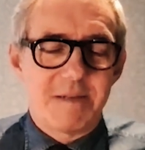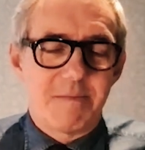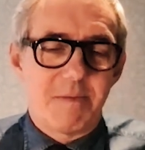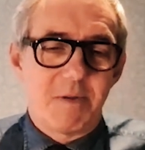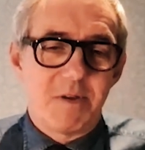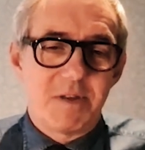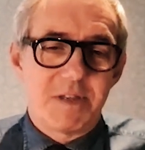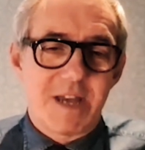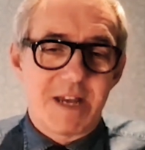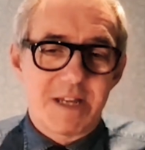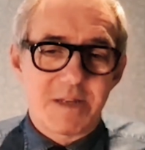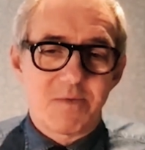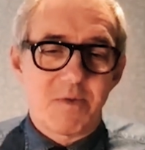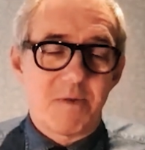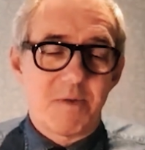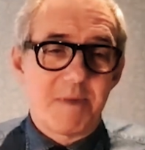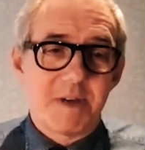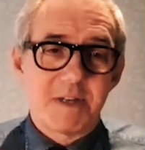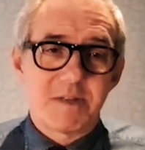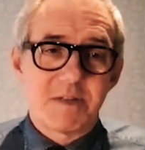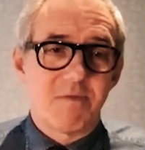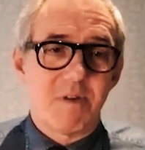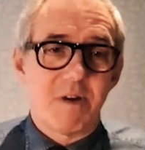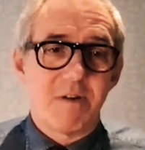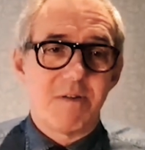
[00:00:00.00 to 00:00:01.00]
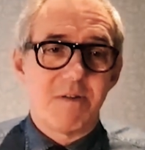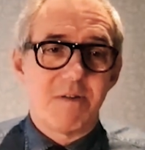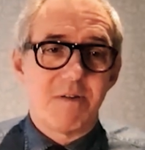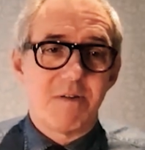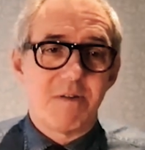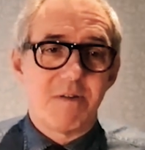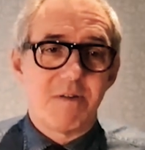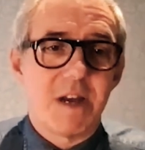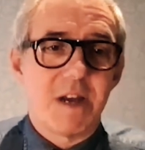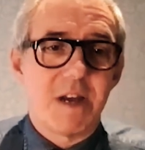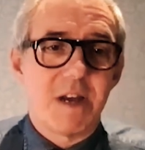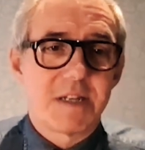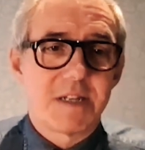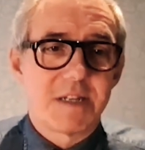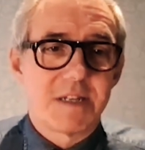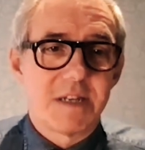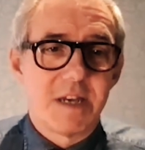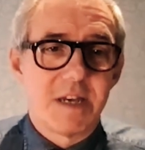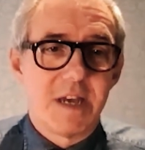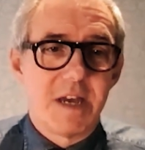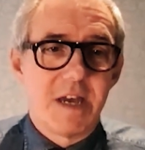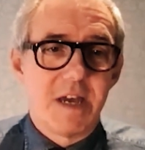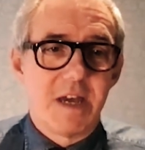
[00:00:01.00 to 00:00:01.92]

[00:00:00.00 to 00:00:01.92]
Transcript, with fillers: suppose that's what makes rolex rolex